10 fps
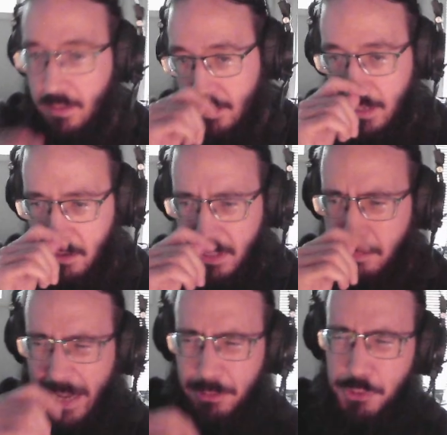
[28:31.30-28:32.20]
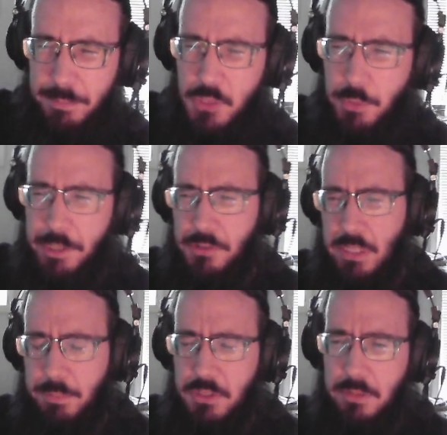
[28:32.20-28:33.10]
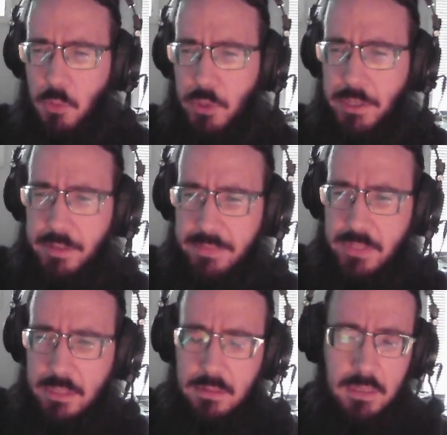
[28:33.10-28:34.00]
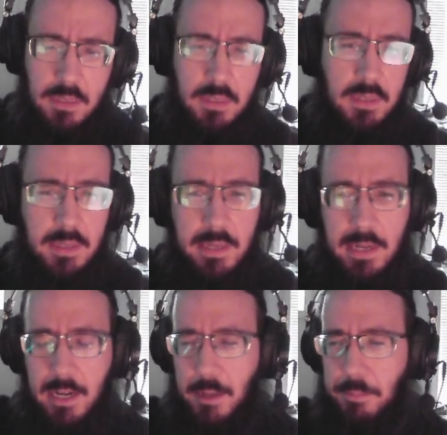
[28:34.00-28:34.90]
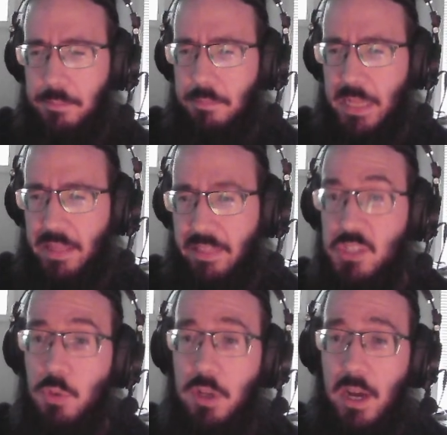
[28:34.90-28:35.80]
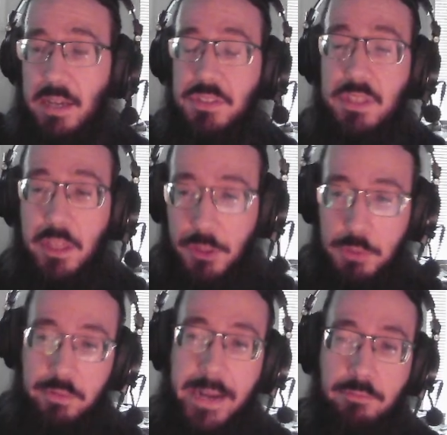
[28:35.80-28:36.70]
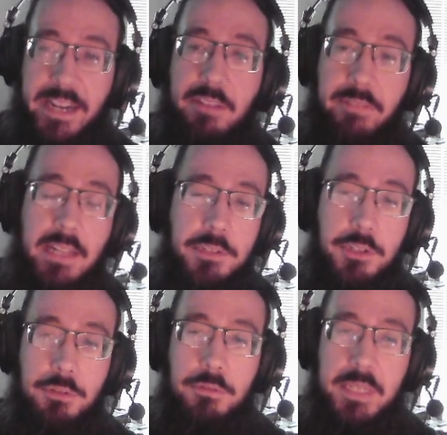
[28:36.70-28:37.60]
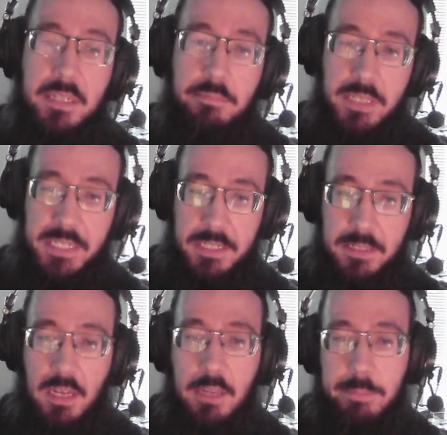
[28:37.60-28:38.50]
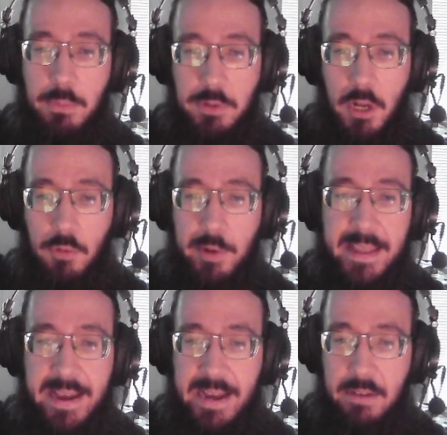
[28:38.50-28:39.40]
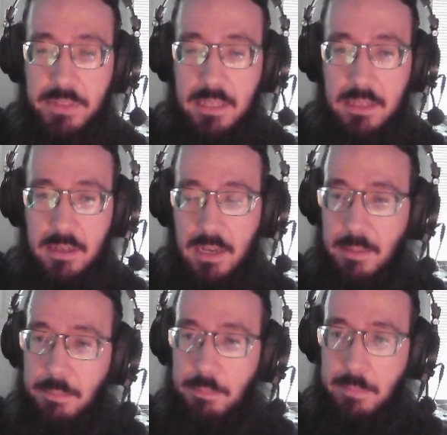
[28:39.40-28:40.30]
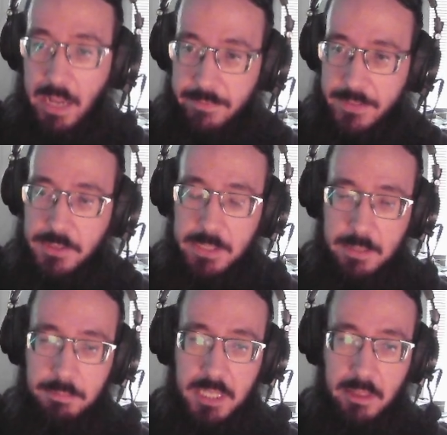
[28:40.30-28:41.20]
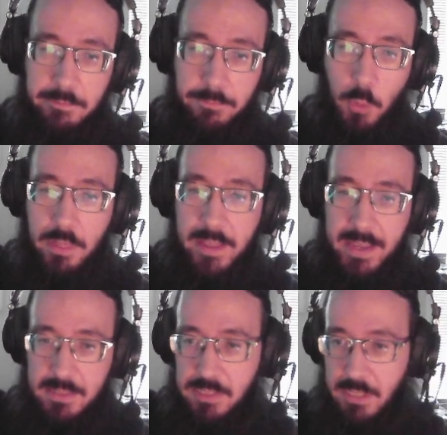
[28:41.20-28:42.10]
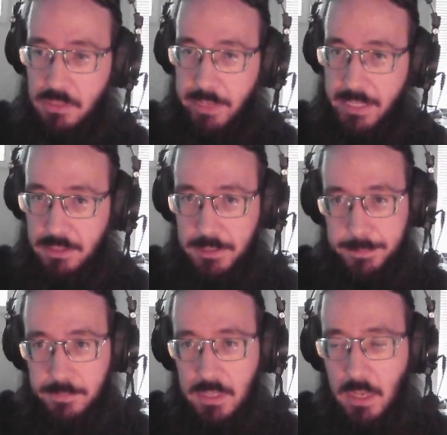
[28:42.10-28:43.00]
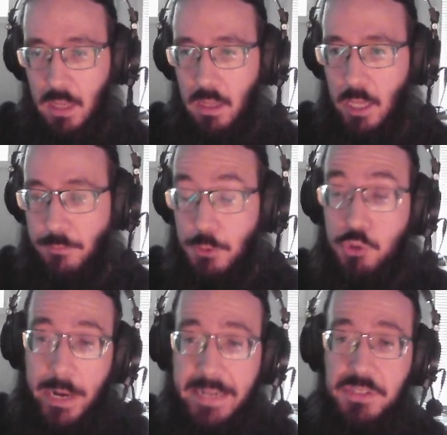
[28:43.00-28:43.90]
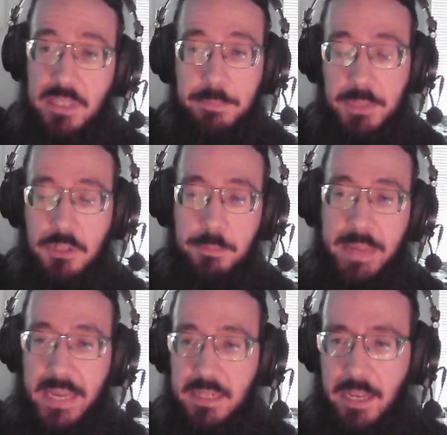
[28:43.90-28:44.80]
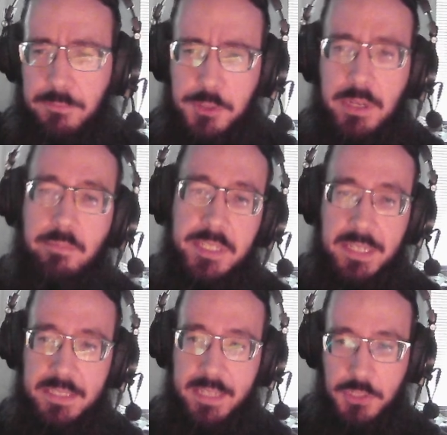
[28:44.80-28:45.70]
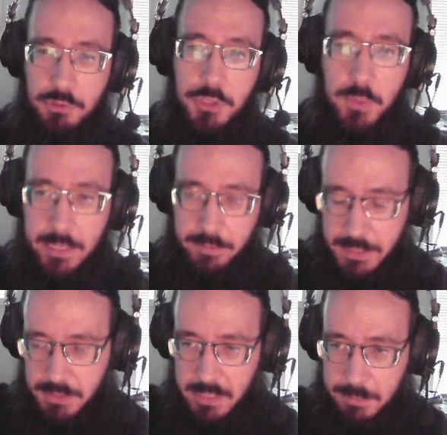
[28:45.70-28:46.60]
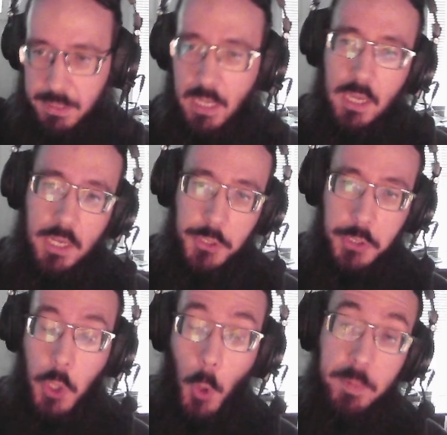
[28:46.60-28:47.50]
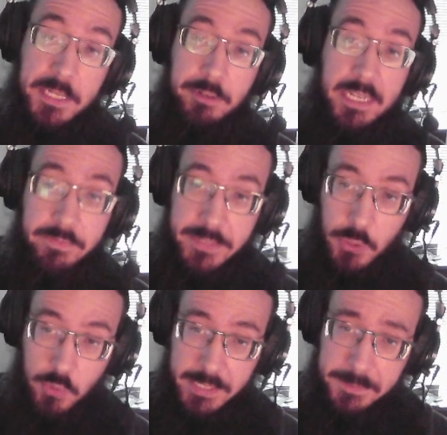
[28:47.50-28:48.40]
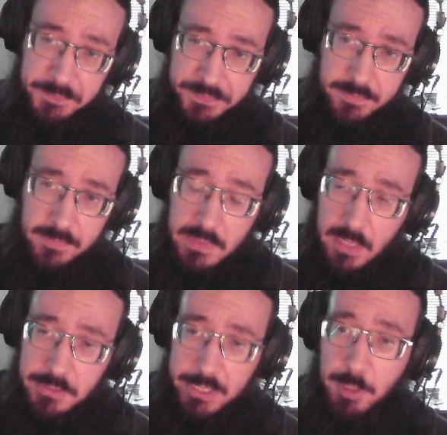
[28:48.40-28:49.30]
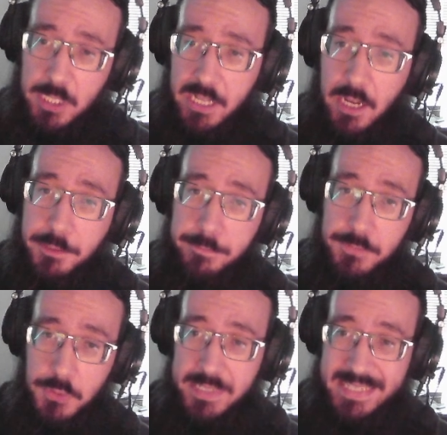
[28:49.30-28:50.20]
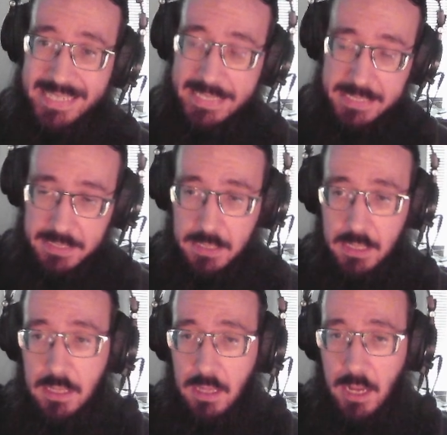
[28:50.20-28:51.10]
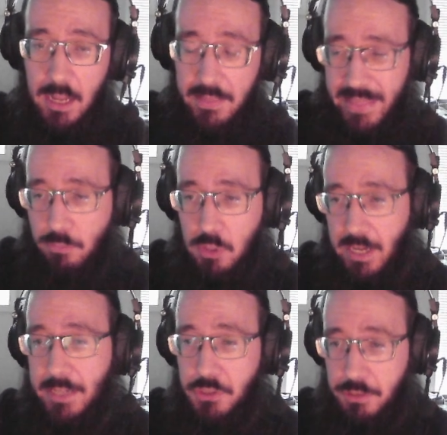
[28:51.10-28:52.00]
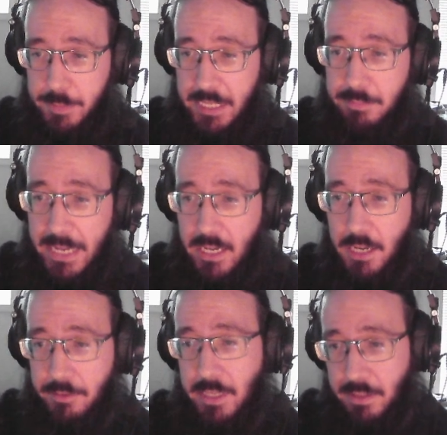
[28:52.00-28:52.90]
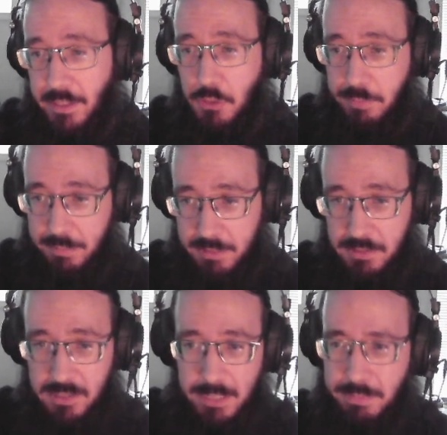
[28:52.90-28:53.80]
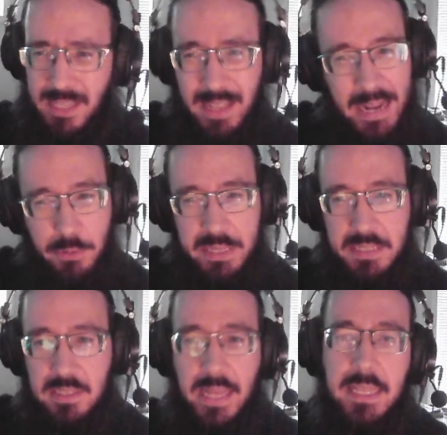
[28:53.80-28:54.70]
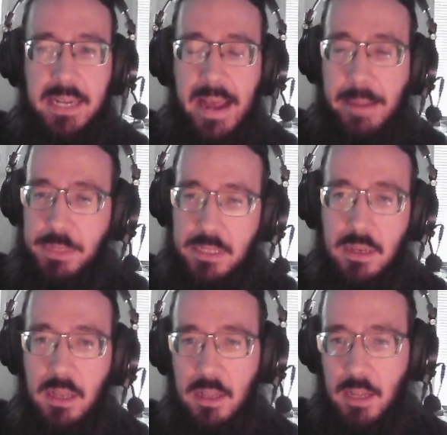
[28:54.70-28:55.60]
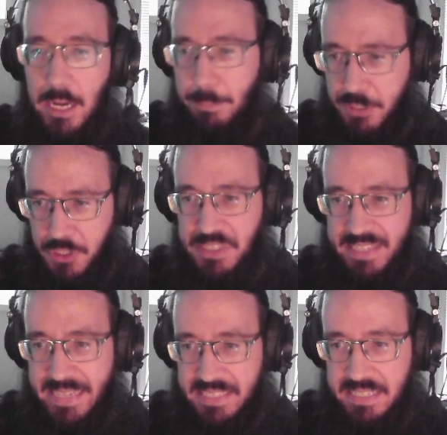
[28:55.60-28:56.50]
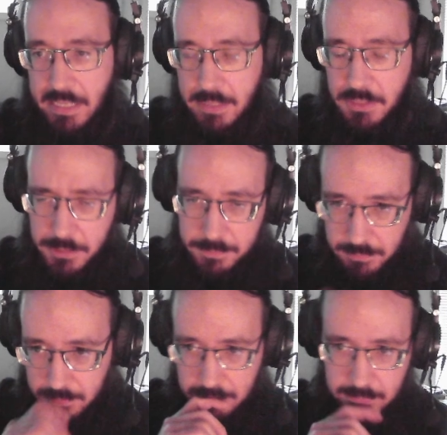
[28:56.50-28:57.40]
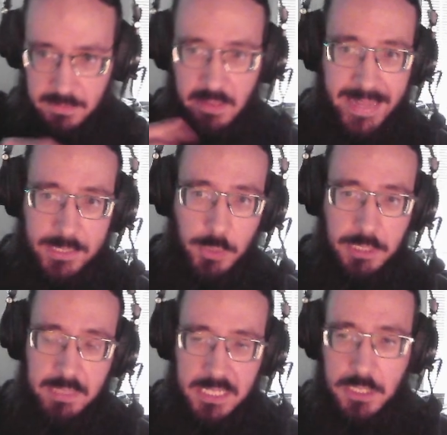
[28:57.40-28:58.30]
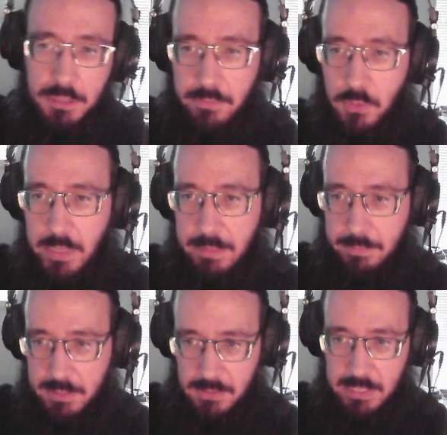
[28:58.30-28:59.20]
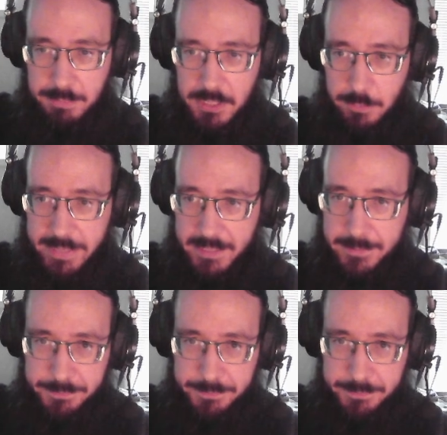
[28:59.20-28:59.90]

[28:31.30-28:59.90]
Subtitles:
I don't think it matters too much whether you sleep until morning or evening. But this will cause the 3rd rite, Rite of Valor, to be completed. But we already have the MacGuffins to complete the 4th and 6th rites. If you try to sleep in your bed, for some reason it says you're too hungry to sleep, you can open your inventory, double-click on your food, and eat it, and that will cause you to become not hungry, and then you'll be able to sleep. I don't think it's likely to happen, but just in case it does, that's what you need to do if you want to be able to sleep in your bed.